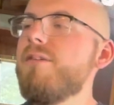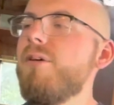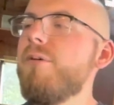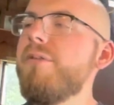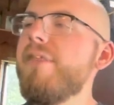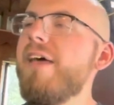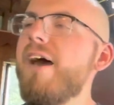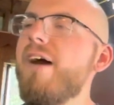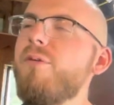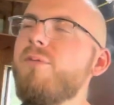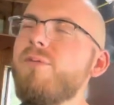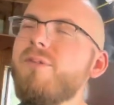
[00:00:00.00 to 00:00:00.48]

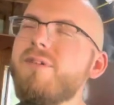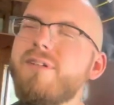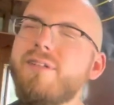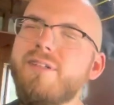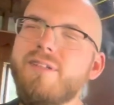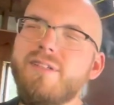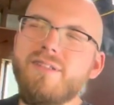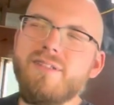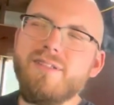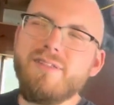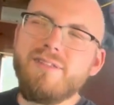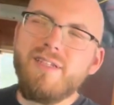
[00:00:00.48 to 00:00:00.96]
that
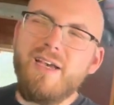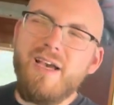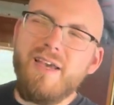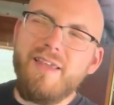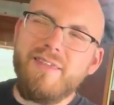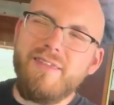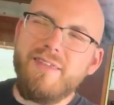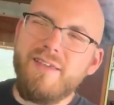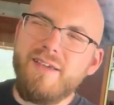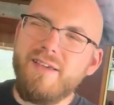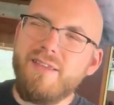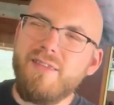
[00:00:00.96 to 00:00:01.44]
was, I
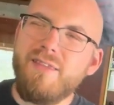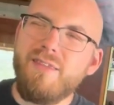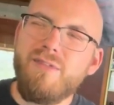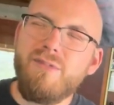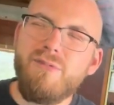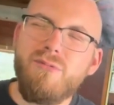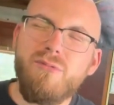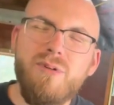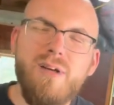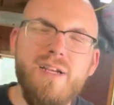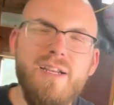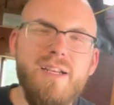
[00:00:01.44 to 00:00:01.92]
think,
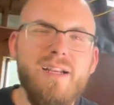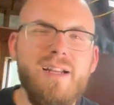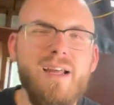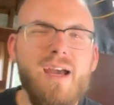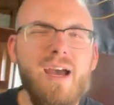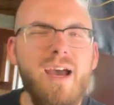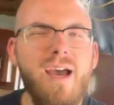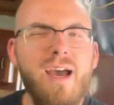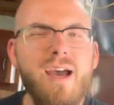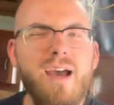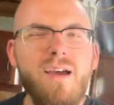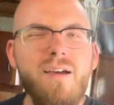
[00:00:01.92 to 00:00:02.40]

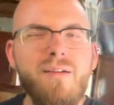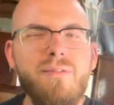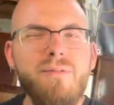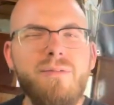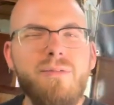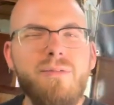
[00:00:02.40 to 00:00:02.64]
3.5,